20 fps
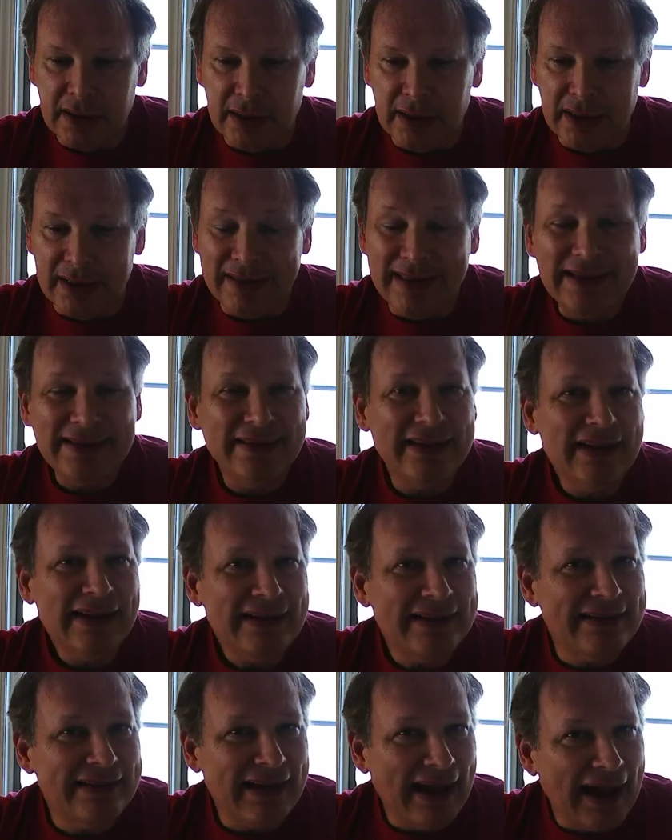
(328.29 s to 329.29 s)
That's not
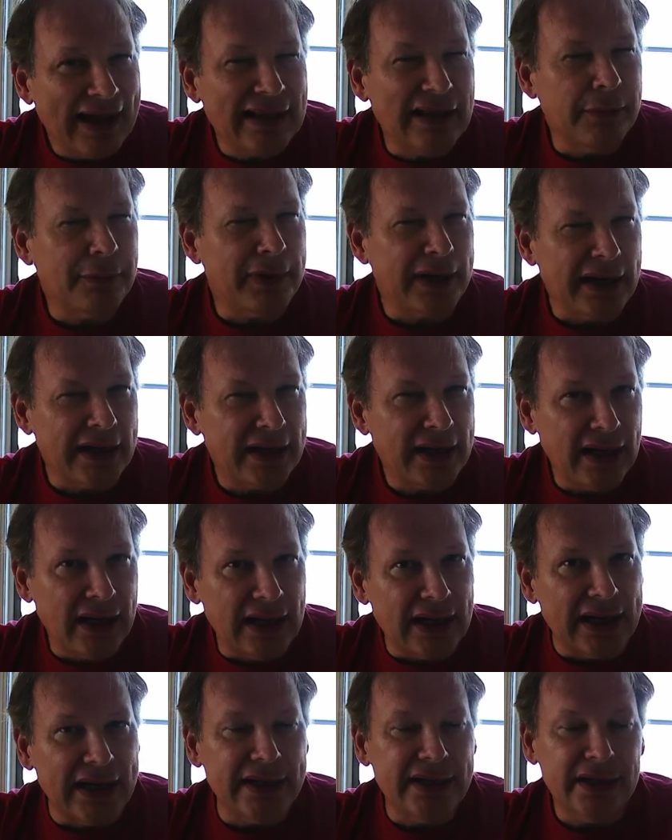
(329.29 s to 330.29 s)
exactly what I got,
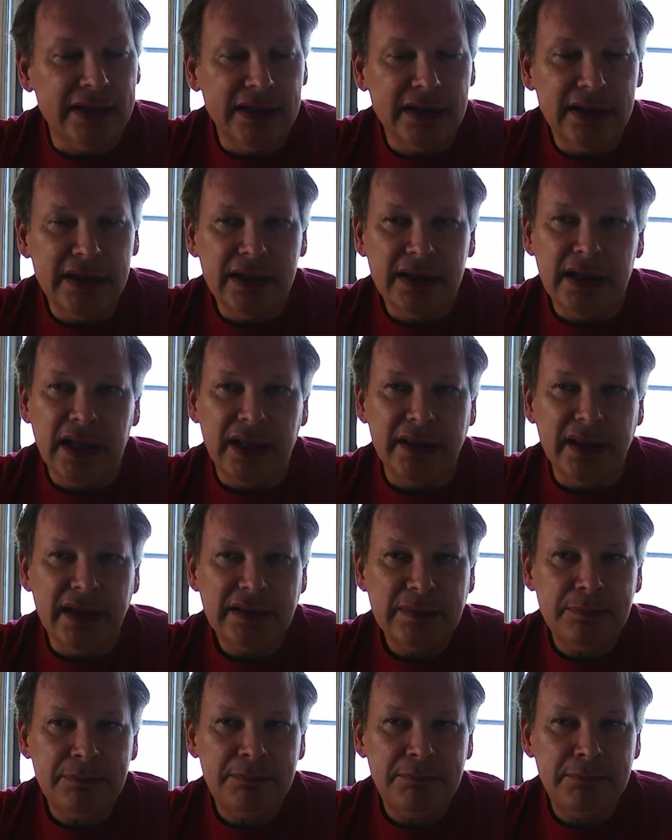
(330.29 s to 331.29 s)
and that's
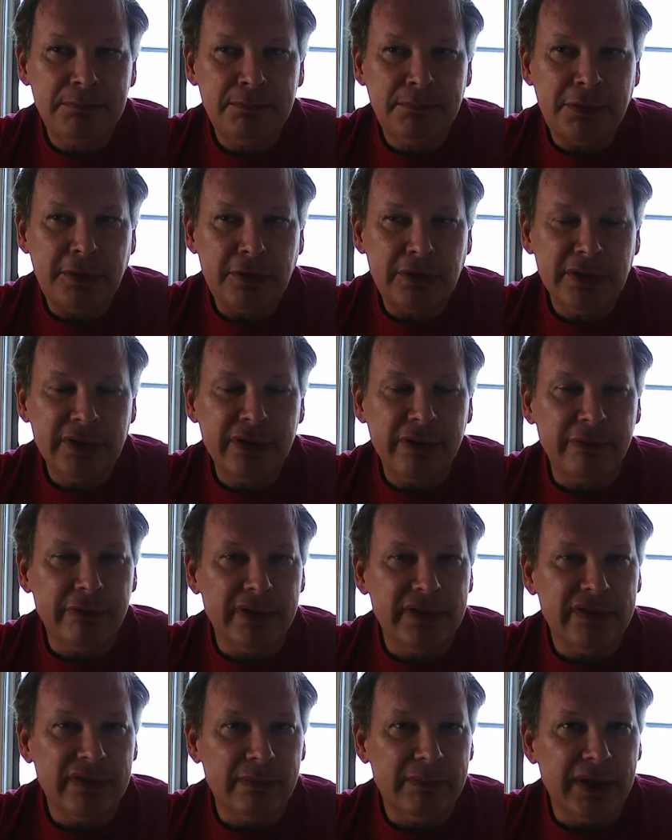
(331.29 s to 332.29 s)
part of the reason
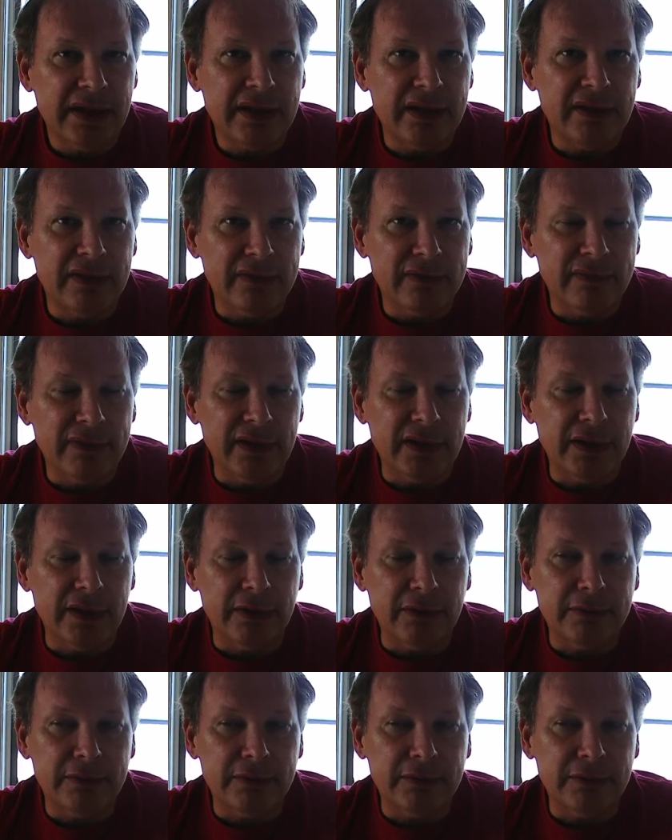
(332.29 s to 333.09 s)
I'm making this video.